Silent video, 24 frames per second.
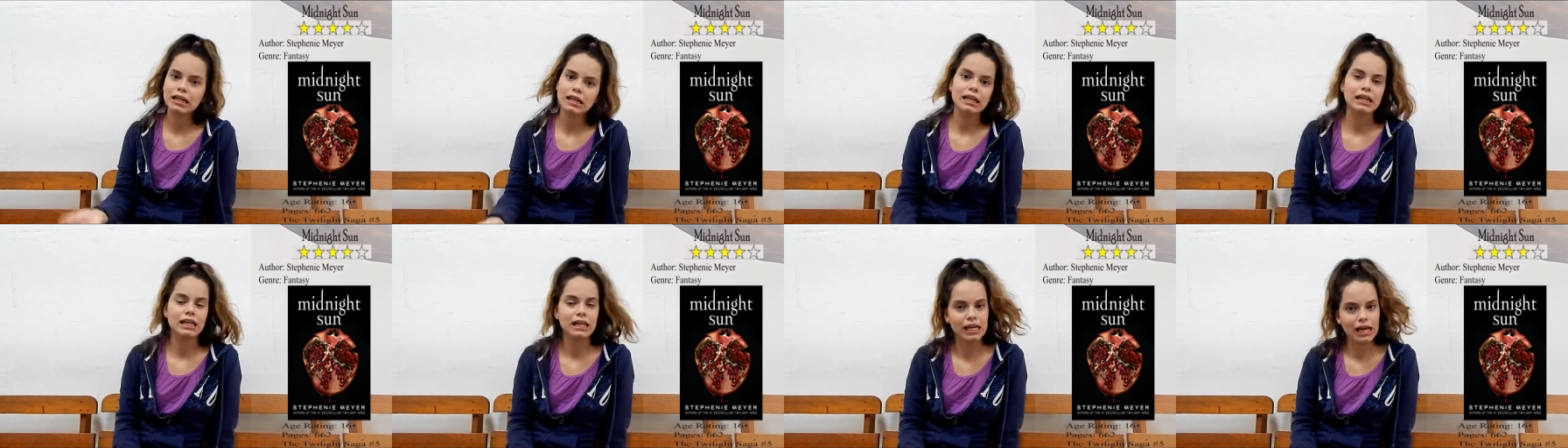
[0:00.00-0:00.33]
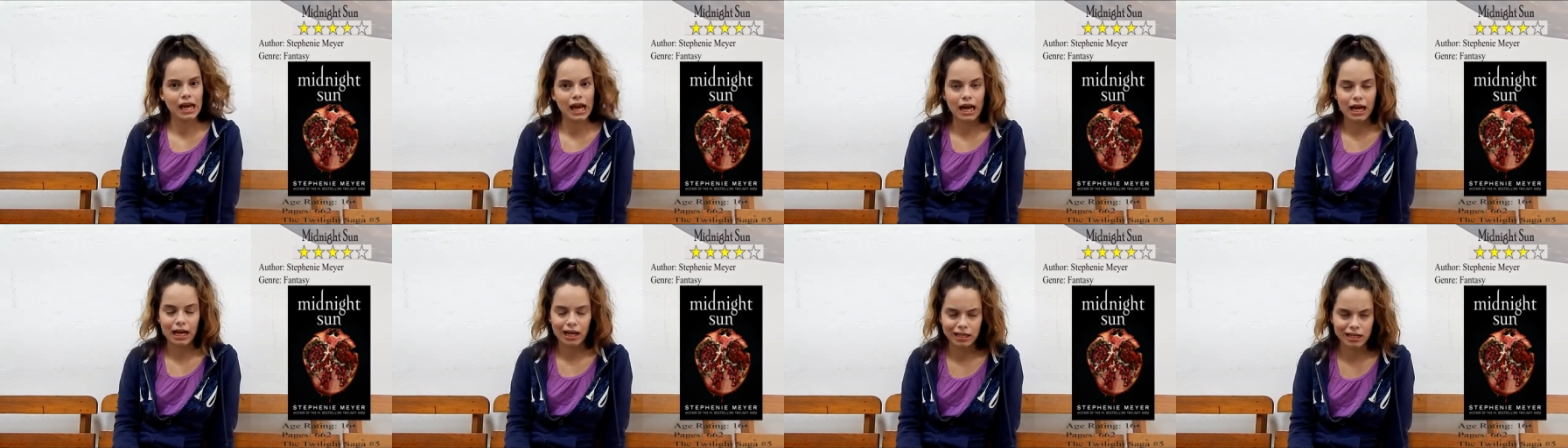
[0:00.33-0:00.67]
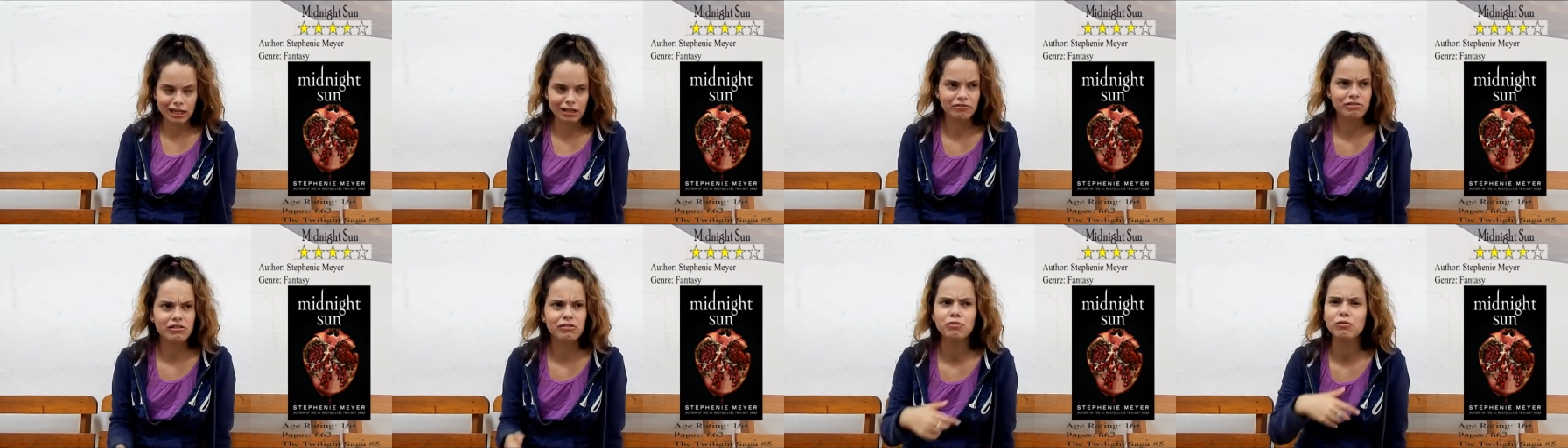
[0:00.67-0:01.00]
yeah, I
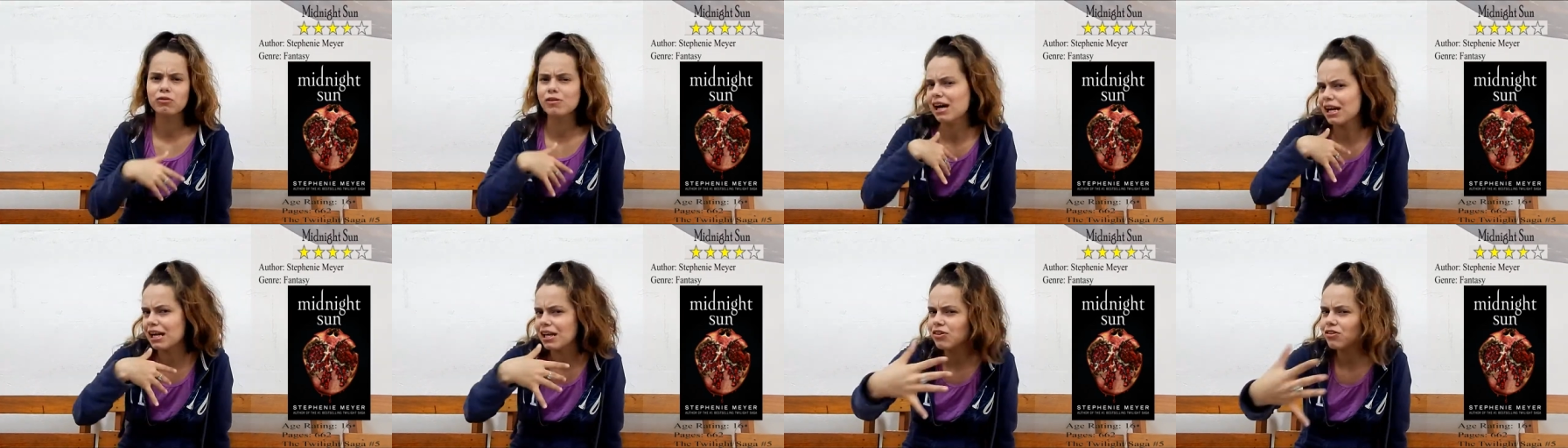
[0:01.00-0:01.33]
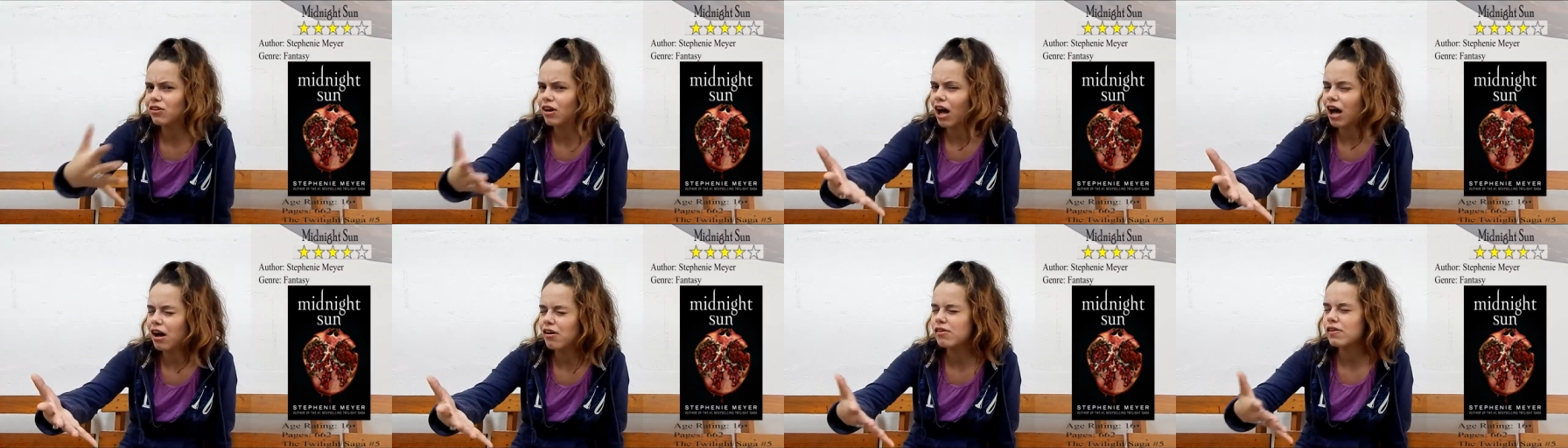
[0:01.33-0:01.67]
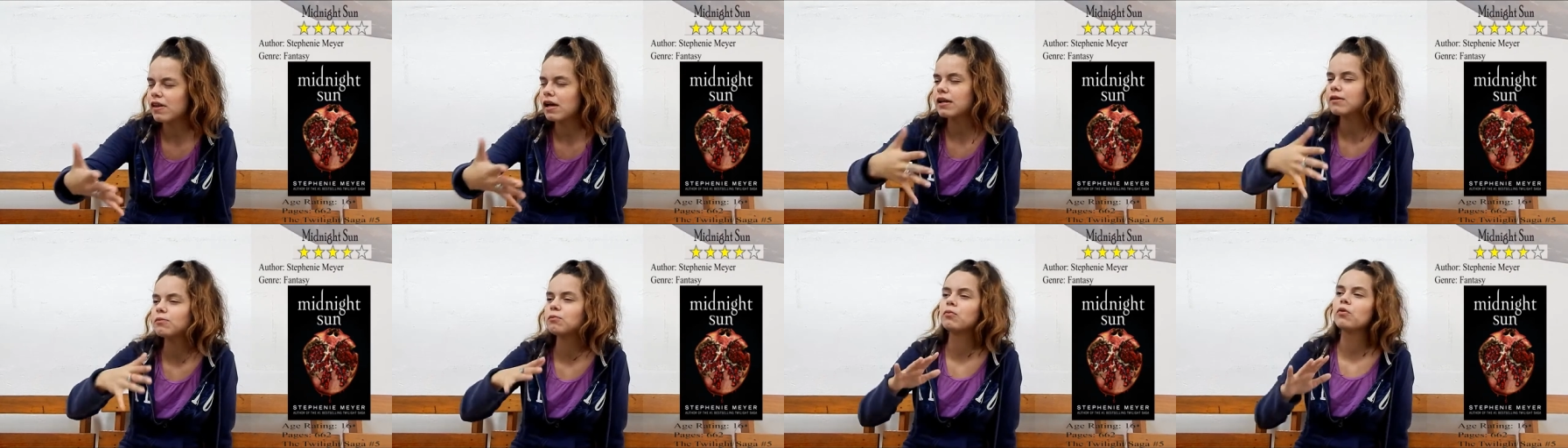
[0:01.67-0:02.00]
never wanted to have
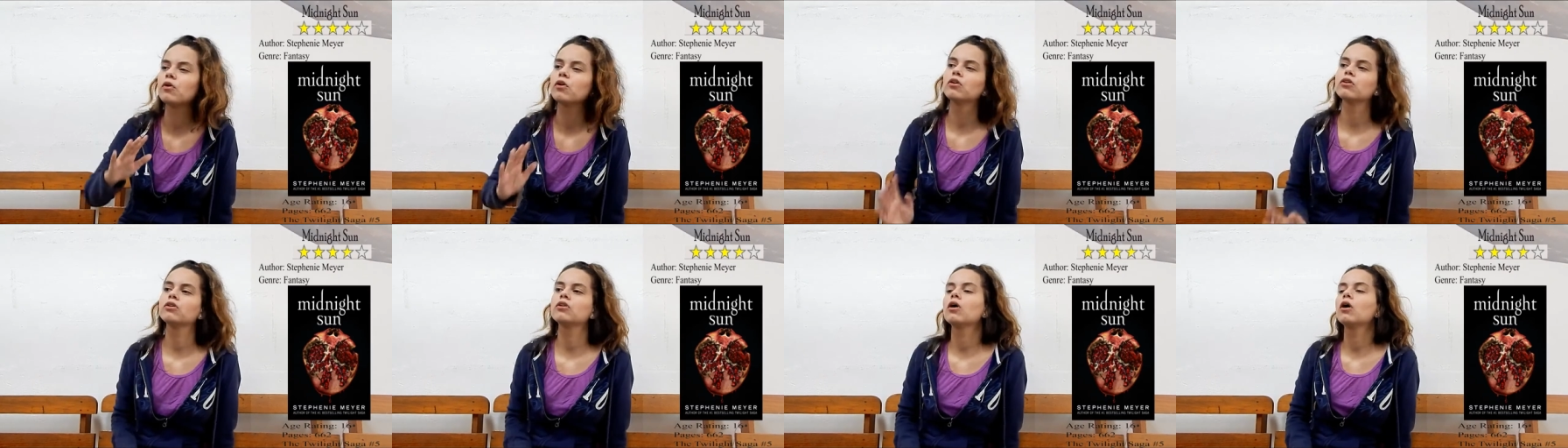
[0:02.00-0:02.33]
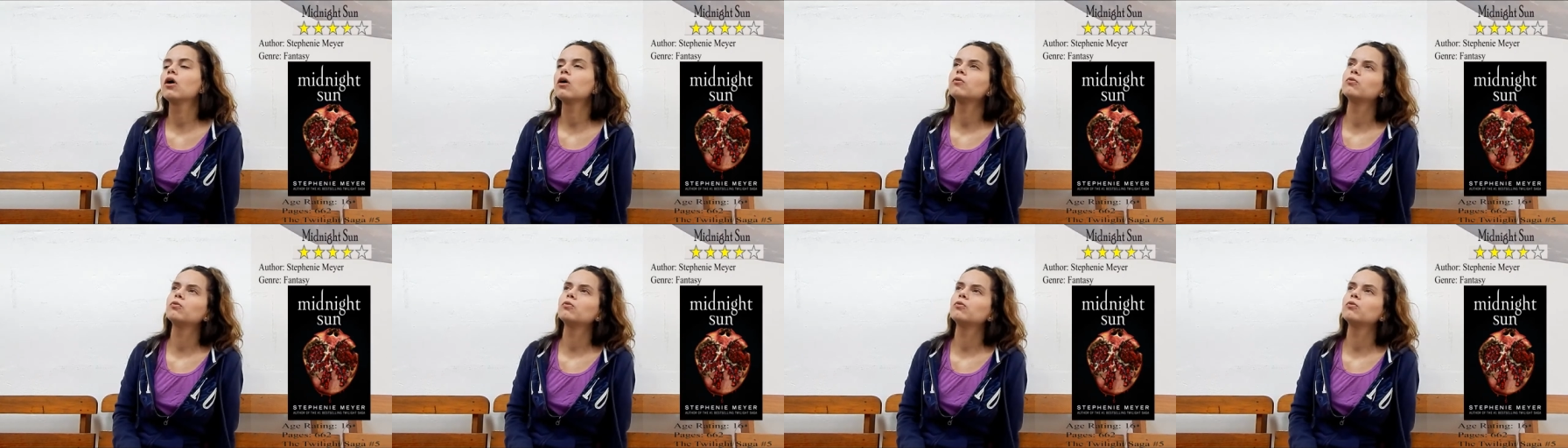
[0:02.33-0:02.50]
that, but